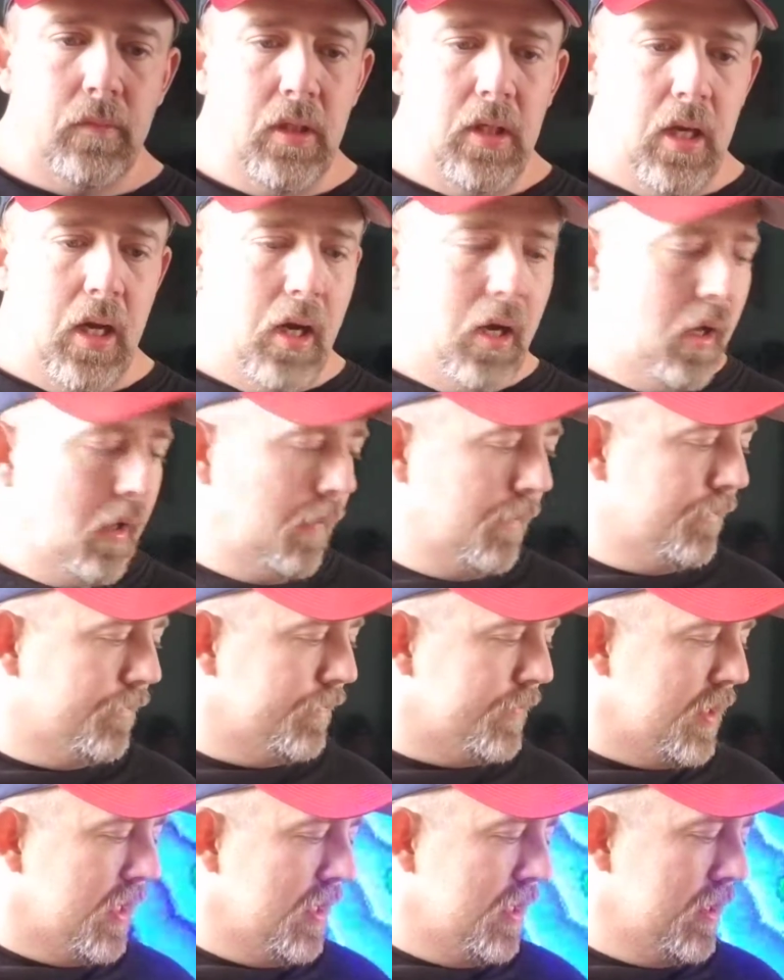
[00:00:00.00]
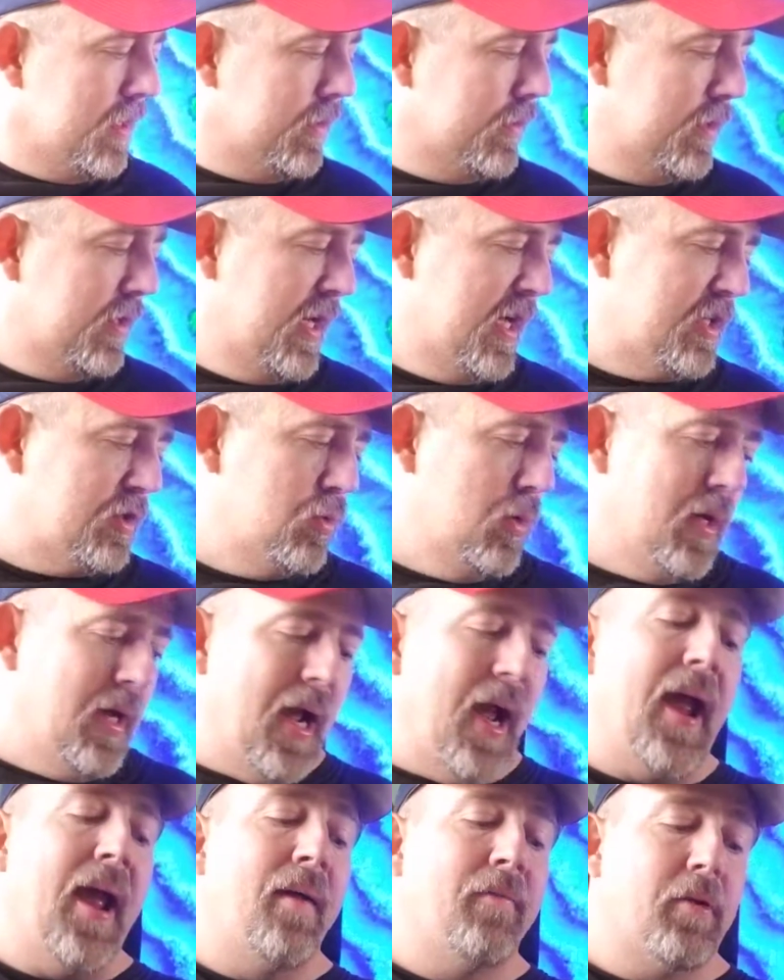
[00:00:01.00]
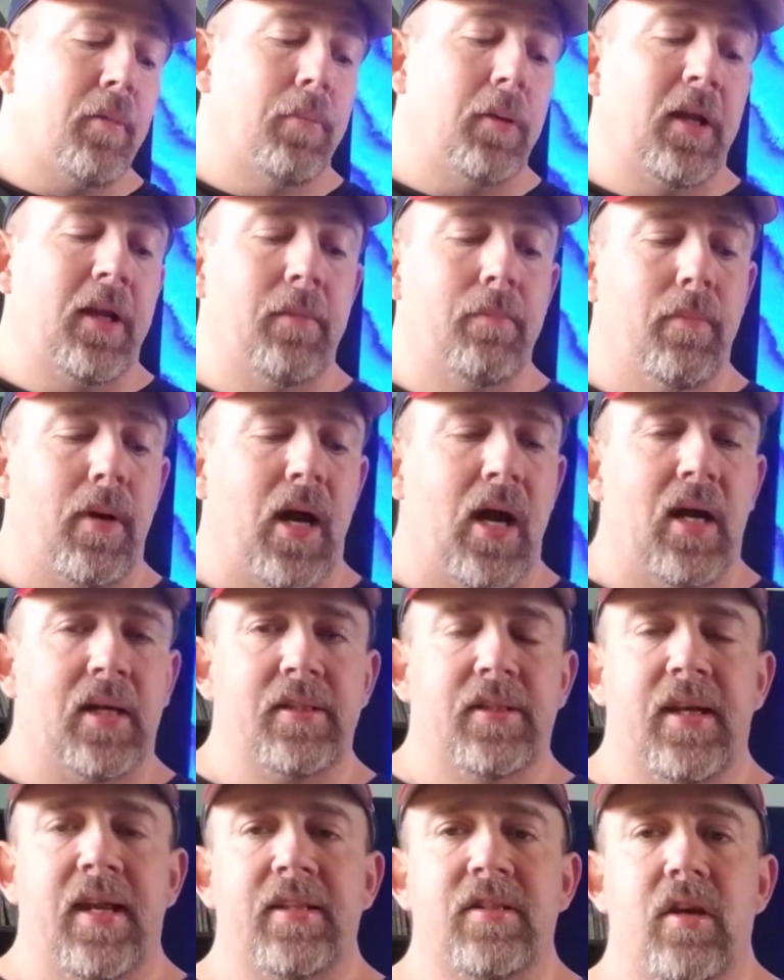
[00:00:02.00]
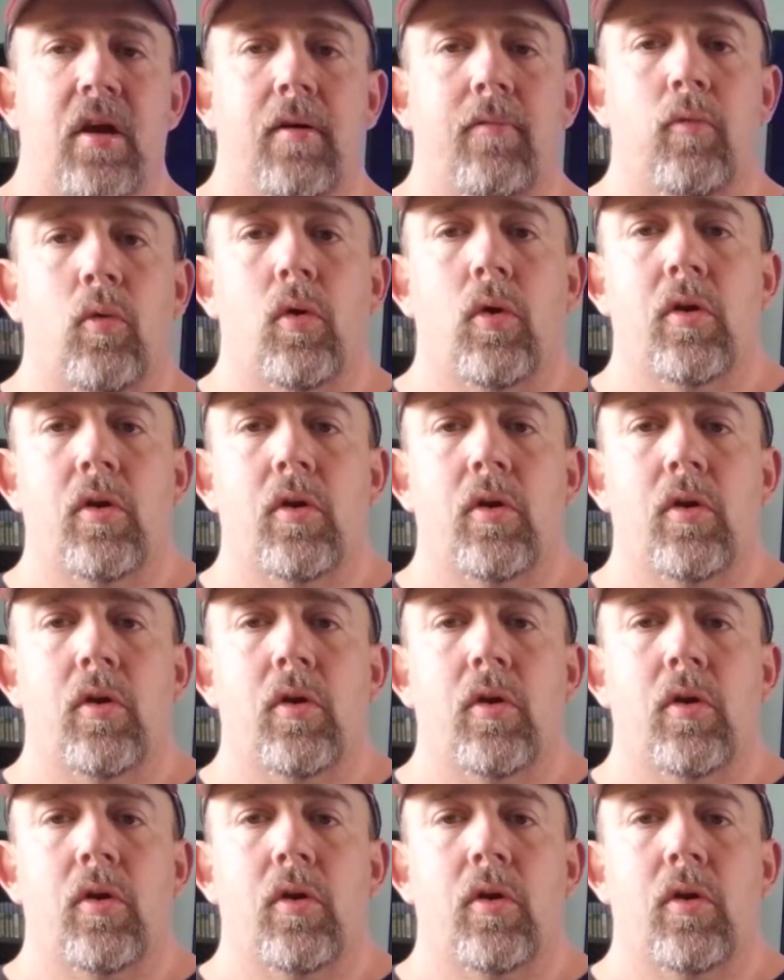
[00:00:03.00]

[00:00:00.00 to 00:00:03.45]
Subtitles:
The next one I have complete in box, and that's Off-World